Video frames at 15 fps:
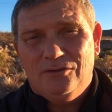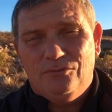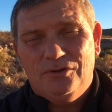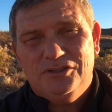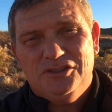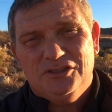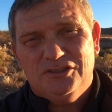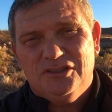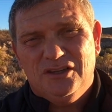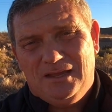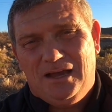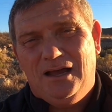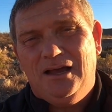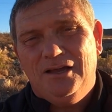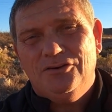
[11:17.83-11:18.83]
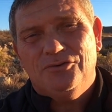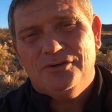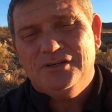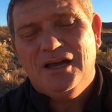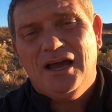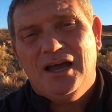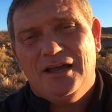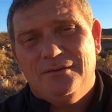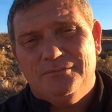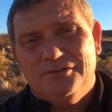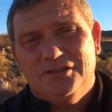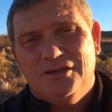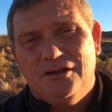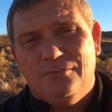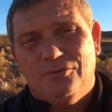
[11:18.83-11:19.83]
which is 100
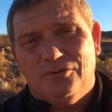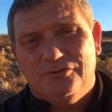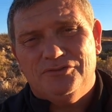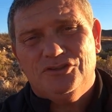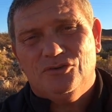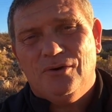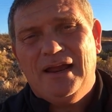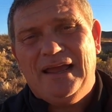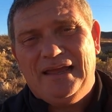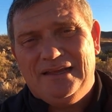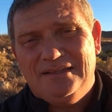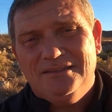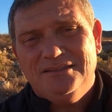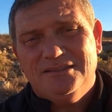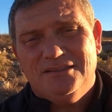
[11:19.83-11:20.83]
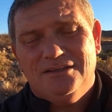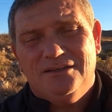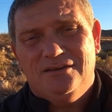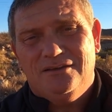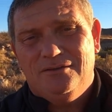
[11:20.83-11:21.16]
times the number of strands,